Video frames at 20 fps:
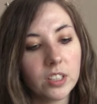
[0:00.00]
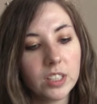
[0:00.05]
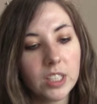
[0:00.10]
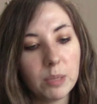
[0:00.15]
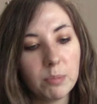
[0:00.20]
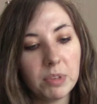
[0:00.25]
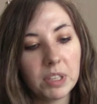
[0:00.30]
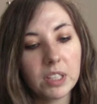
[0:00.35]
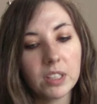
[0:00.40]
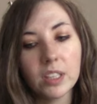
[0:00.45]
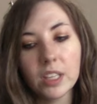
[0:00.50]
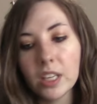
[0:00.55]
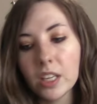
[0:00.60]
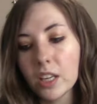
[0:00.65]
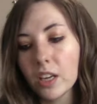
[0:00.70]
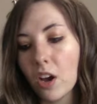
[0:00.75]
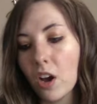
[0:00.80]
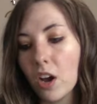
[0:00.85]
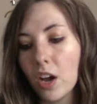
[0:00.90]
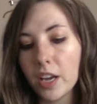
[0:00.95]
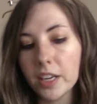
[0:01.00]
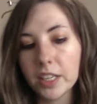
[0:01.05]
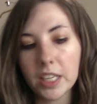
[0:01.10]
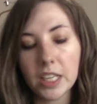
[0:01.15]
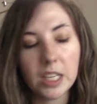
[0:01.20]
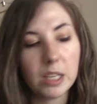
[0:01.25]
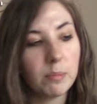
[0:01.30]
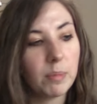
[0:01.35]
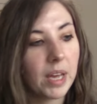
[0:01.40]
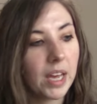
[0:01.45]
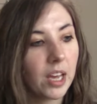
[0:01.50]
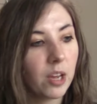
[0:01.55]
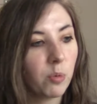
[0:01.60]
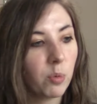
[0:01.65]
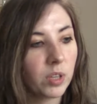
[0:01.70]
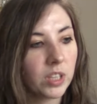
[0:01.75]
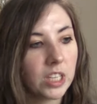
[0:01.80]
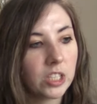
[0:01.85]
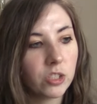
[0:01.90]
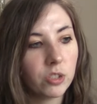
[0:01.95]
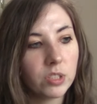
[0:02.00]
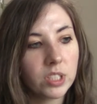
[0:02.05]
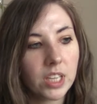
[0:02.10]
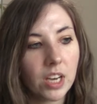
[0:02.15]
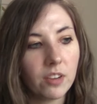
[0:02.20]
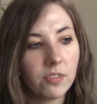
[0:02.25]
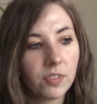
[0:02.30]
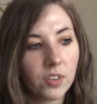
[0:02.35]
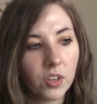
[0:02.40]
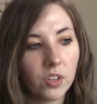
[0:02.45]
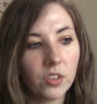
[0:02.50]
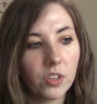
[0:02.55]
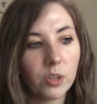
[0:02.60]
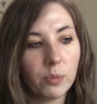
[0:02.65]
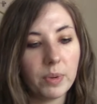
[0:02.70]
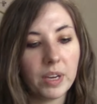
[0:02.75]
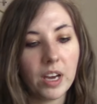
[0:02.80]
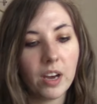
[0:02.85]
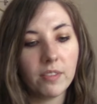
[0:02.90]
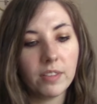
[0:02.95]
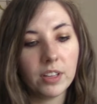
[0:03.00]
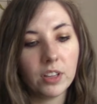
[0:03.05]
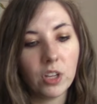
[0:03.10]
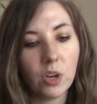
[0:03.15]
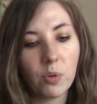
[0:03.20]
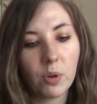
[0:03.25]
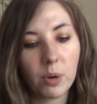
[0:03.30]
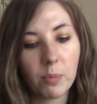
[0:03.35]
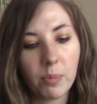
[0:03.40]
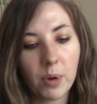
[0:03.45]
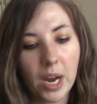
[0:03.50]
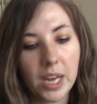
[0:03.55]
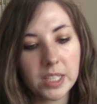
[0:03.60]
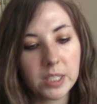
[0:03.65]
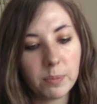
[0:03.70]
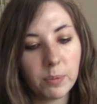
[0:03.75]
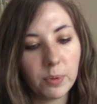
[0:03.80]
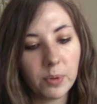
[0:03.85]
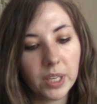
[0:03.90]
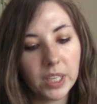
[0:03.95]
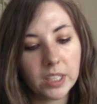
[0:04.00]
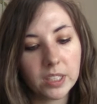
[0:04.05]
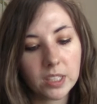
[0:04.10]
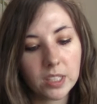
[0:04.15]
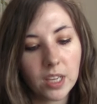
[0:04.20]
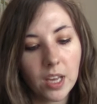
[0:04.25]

typically on eBay where they do sell for a little bit of a lower price point